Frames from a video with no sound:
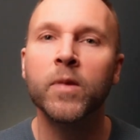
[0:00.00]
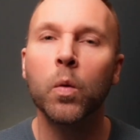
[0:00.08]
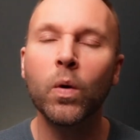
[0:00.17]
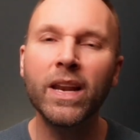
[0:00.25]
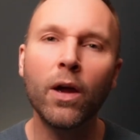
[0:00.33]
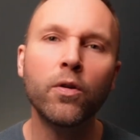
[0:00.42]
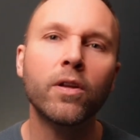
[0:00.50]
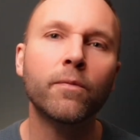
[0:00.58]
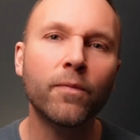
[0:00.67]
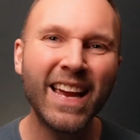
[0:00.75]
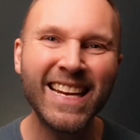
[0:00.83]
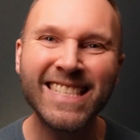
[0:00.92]
We don't
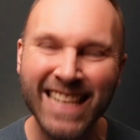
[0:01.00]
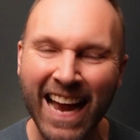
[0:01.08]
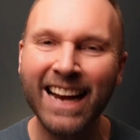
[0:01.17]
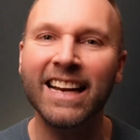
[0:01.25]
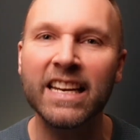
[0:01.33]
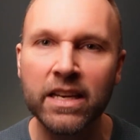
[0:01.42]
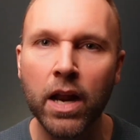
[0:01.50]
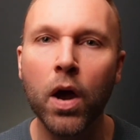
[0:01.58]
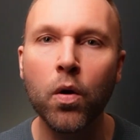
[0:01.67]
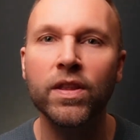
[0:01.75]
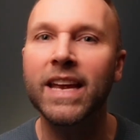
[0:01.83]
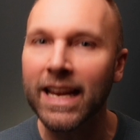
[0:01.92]
exactly
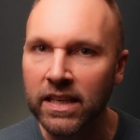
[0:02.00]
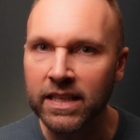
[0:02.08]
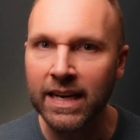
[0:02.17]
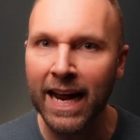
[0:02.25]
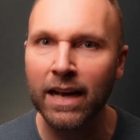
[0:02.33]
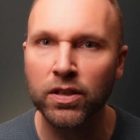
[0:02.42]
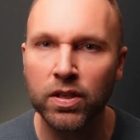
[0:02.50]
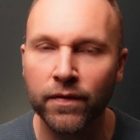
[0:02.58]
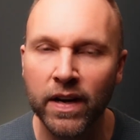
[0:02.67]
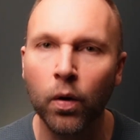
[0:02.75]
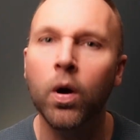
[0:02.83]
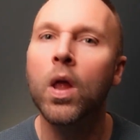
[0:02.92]
know the ins and outs of
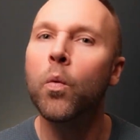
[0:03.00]
it all.